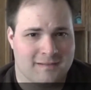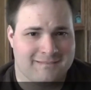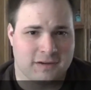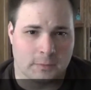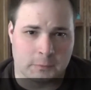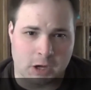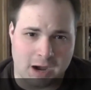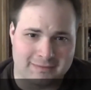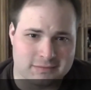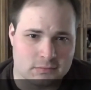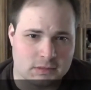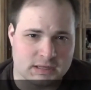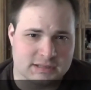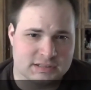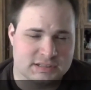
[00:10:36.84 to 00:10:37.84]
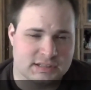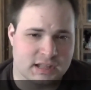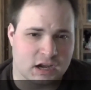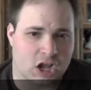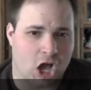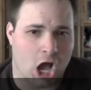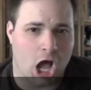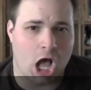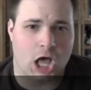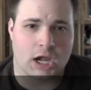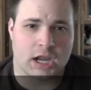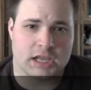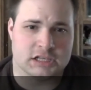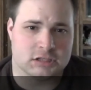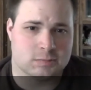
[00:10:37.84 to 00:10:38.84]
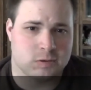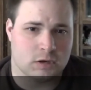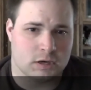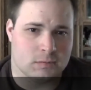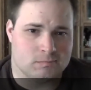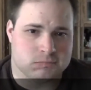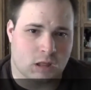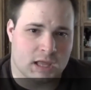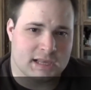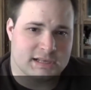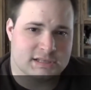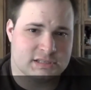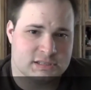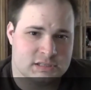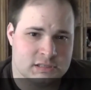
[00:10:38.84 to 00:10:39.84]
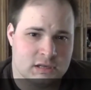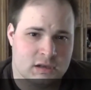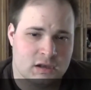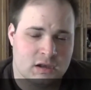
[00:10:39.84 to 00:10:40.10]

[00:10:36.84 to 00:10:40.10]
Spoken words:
from governments that God has put in place.